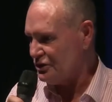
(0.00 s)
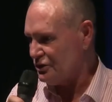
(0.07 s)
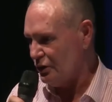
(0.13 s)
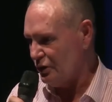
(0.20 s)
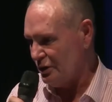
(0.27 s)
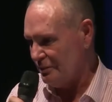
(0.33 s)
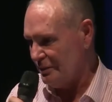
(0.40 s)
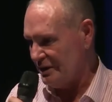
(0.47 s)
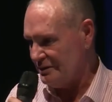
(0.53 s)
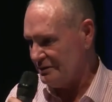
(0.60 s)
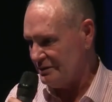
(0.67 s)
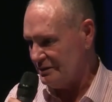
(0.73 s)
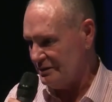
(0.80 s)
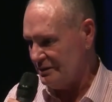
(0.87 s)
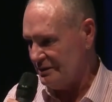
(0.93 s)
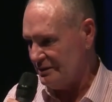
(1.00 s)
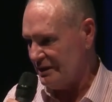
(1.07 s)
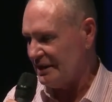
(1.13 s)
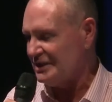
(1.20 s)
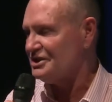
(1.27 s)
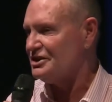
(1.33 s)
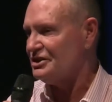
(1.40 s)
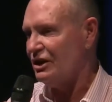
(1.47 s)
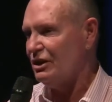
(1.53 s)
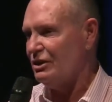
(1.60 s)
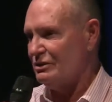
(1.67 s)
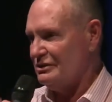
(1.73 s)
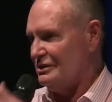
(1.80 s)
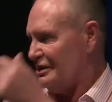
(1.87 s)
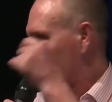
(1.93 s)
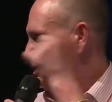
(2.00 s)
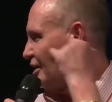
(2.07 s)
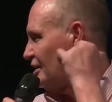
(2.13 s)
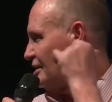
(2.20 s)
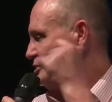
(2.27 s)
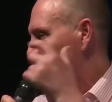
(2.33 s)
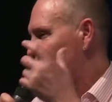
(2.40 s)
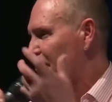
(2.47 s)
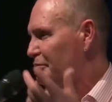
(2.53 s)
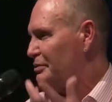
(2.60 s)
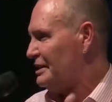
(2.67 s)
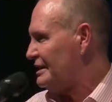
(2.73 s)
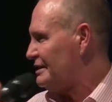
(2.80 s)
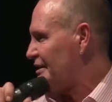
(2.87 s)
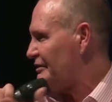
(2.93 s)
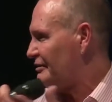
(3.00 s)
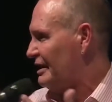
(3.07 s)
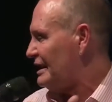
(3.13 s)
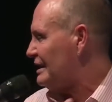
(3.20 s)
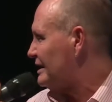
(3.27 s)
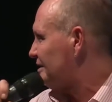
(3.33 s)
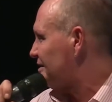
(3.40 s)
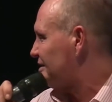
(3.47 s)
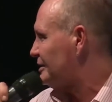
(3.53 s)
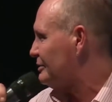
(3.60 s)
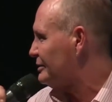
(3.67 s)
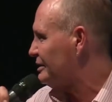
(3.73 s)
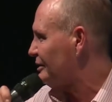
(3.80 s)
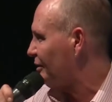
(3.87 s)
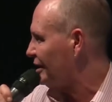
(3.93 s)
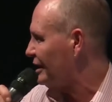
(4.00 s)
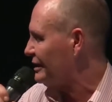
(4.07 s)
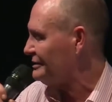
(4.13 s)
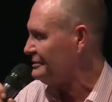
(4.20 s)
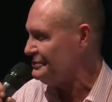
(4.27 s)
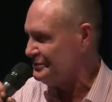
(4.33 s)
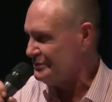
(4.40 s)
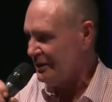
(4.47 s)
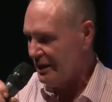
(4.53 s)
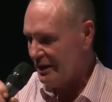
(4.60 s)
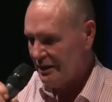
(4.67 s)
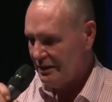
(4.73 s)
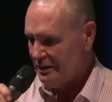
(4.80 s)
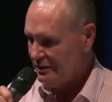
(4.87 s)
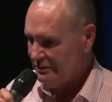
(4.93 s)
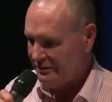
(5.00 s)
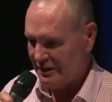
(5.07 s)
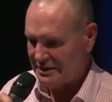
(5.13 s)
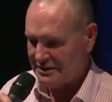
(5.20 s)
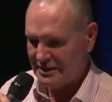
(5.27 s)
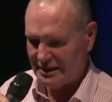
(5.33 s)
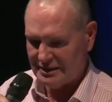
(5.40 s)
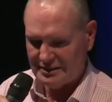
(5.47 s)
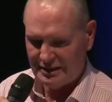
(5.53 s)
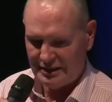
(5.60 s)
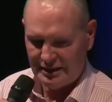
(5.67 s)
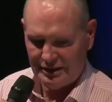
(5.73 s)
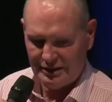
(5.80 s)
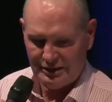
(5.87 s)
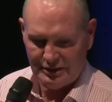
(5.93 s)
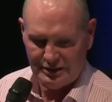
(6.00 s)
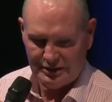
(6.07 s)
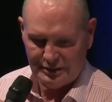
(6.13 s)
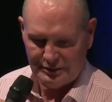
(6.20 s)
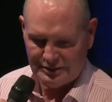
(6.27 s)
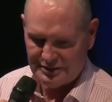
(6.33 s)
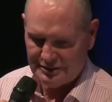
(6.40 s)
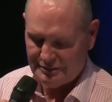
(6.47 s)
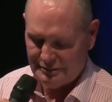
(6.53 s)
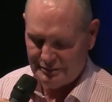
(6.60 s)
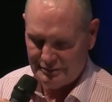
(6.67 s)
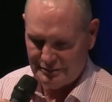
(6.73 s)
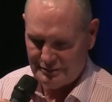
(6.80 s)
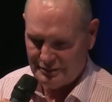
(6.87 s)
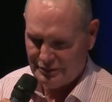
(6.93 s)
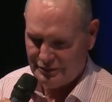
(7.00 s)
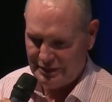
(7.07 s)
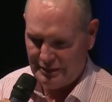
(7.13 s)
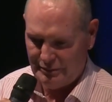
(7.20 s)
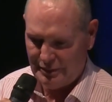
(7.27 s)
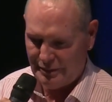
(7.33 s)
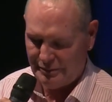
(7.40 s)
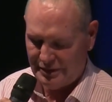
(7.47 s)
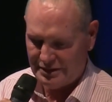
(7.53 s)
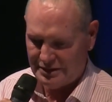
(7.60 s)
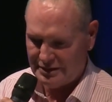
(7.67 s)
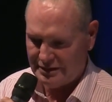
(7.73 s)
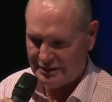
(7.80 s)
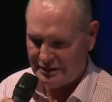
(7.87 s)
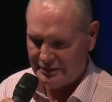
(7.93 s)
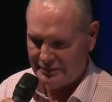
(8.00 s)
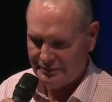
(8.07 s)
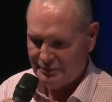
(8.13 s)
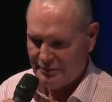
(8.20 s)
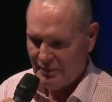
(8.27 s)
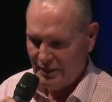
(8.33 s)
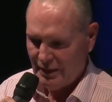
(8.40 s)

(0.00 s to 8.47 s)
a tournament. That song, the girls were playing the violin too and all that. Fantastic, you know, and it was great memories. And